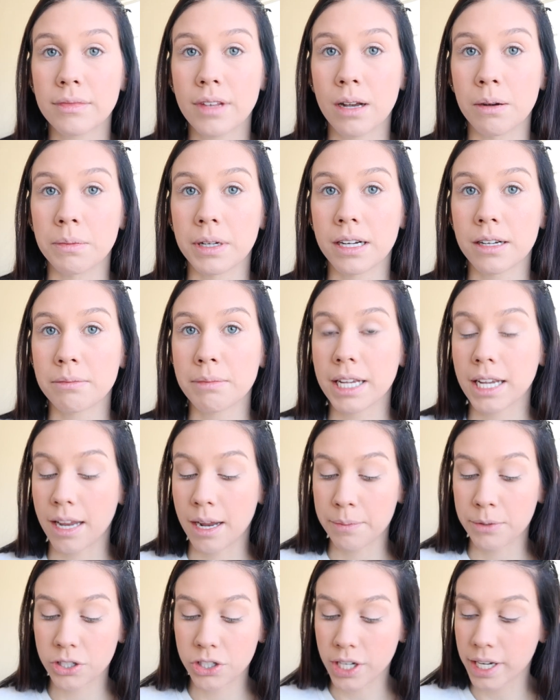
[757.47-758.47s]
Oh my god, my
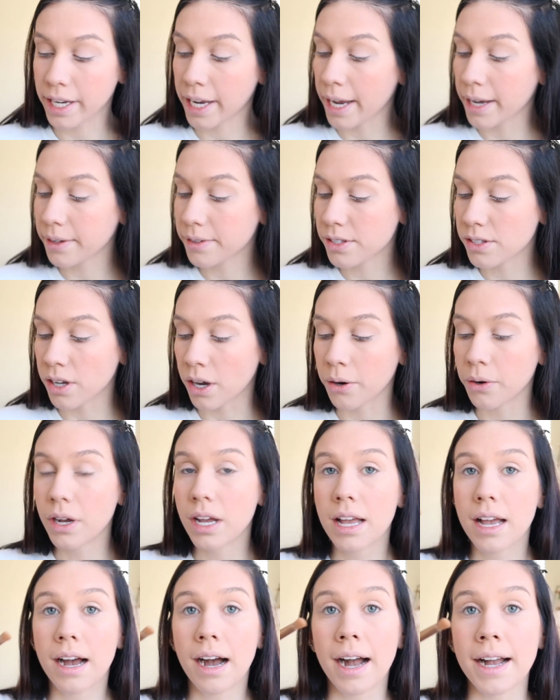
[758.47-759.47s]
camera's shaking. So
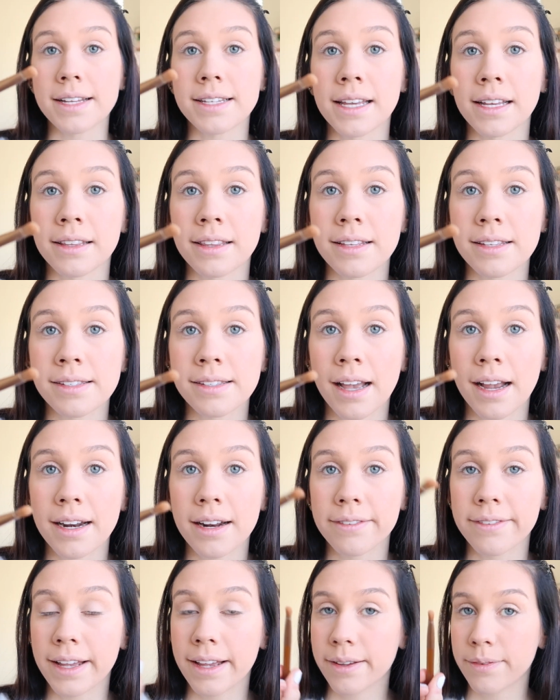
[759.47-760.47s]
I take this side
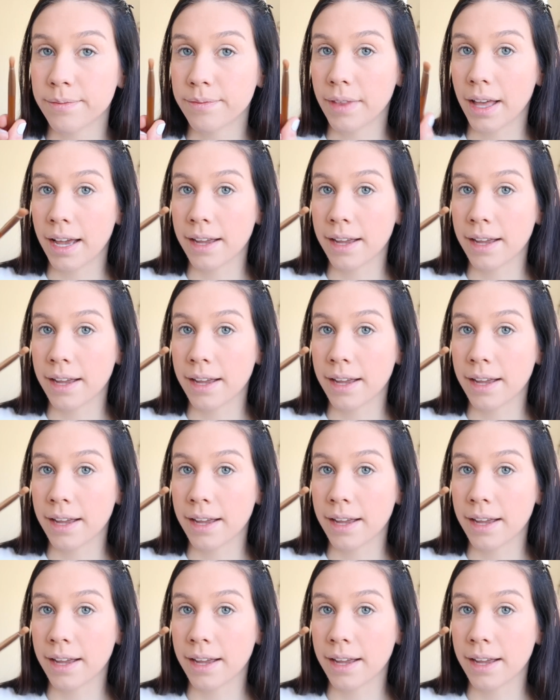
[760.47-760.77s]
of it.